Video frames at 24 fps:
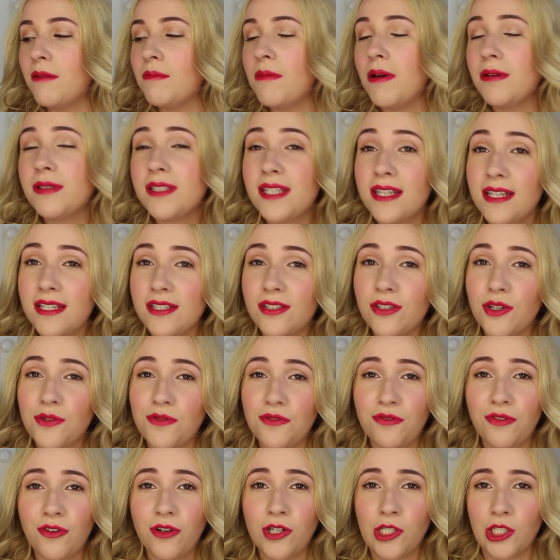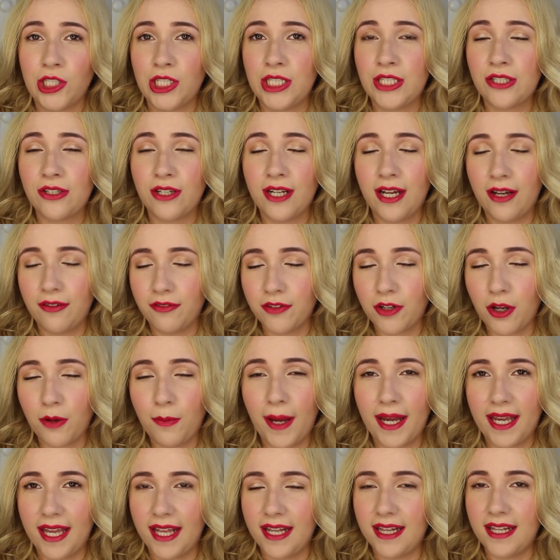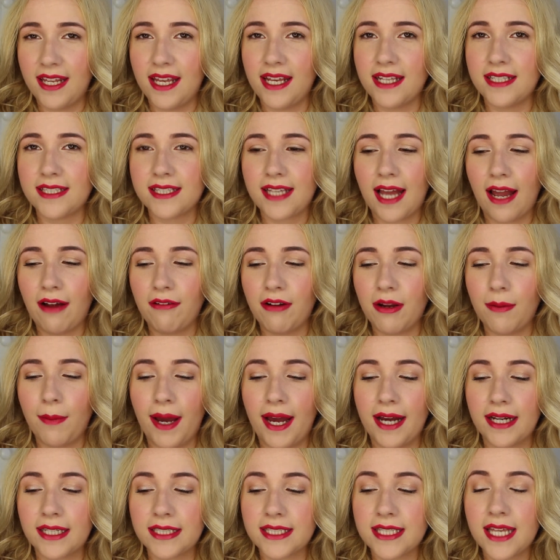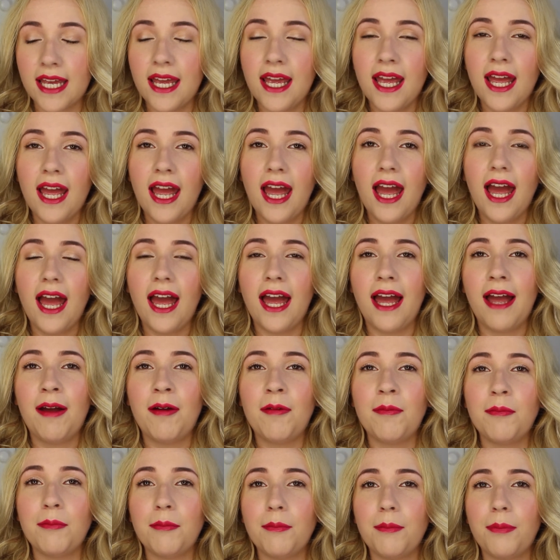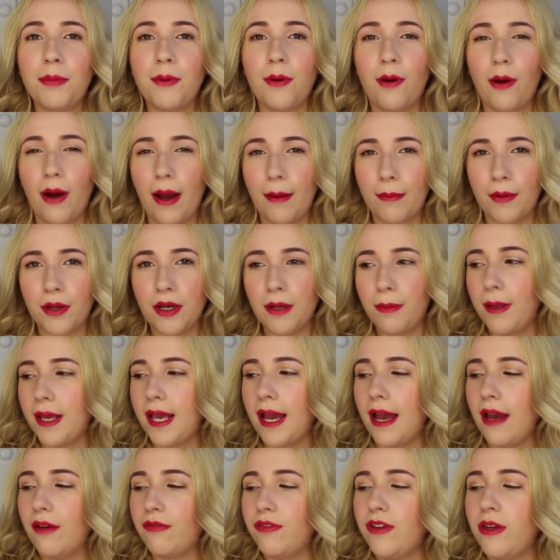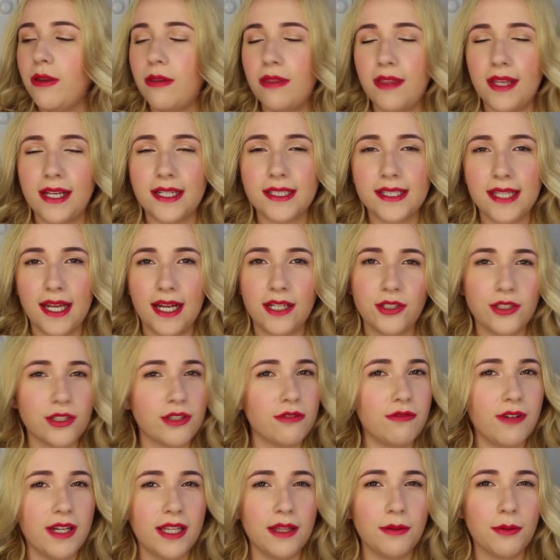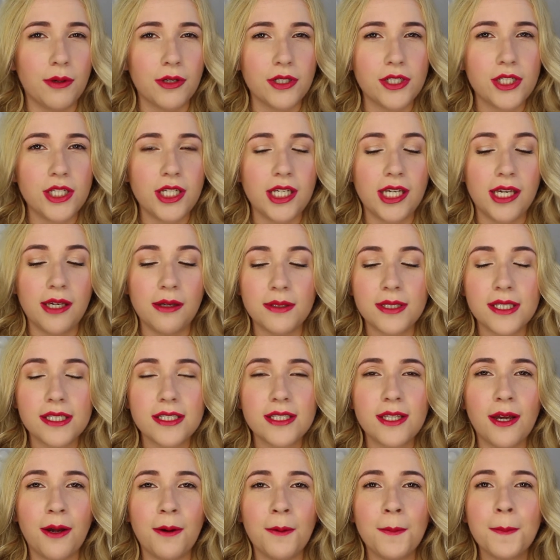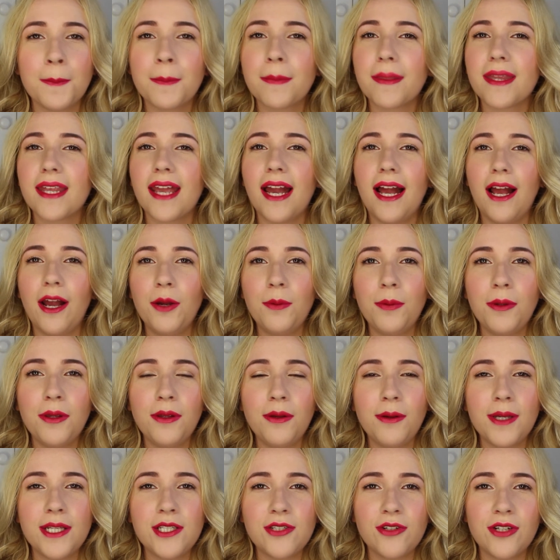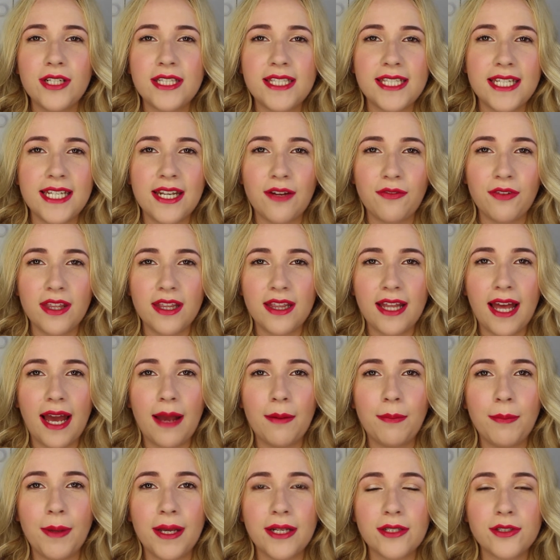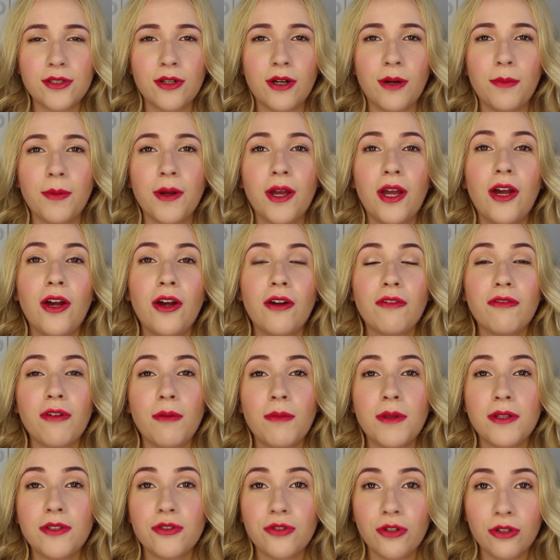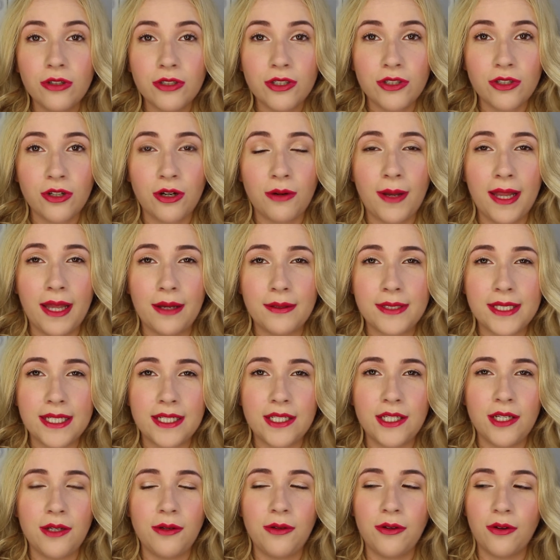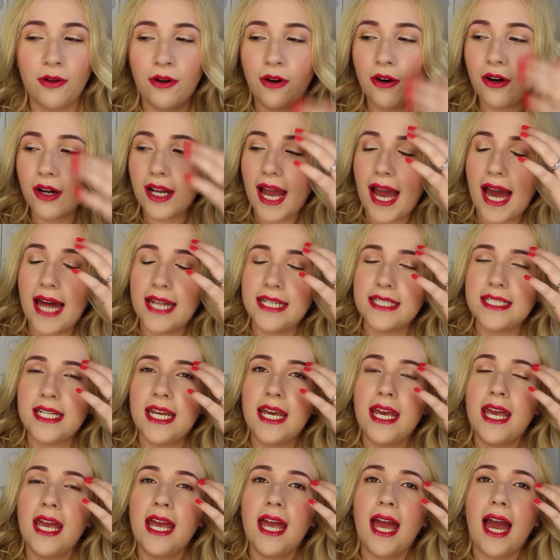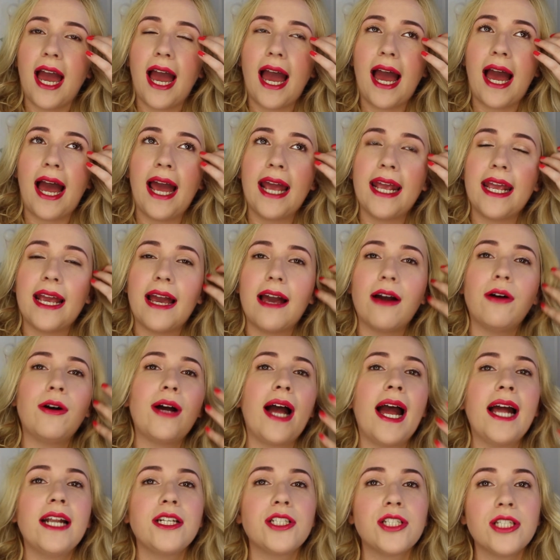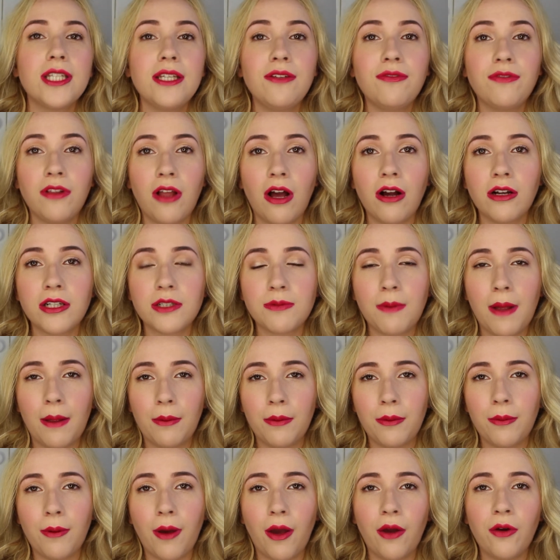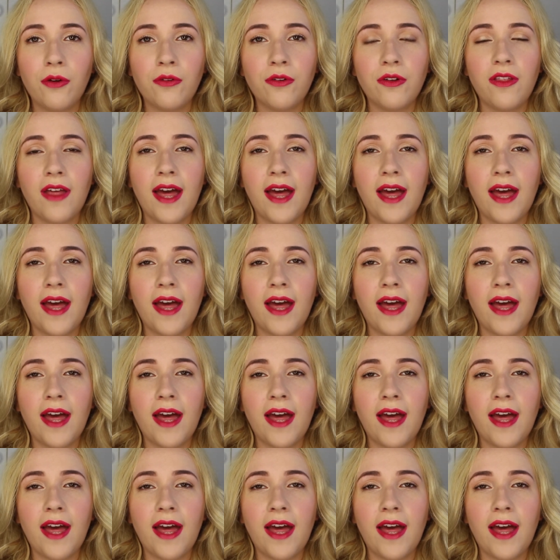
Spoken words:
most of this stuff unfortunately is going to have to go back in its carrier bags, but I'm going to pick out a few things that I just really want to use. So I hope you enjoyed seeing everything that I picked up from the drugstore while I was in New York, and I actually vlogged while we were over